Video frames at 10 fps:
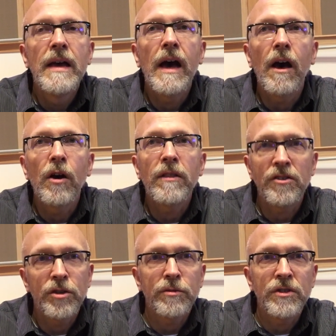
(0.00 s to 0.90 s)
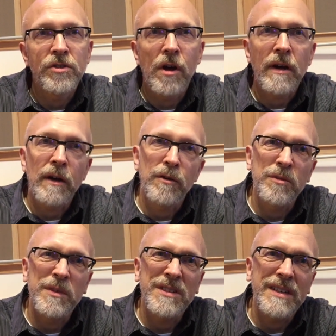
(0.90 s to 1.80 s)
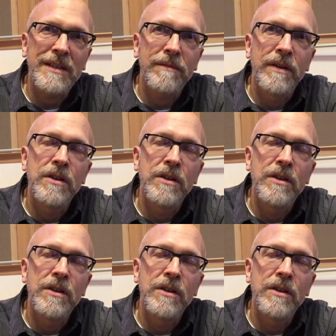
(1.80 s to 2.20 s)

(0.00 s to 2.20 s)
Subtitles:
or the children's talk on Christmas Eve.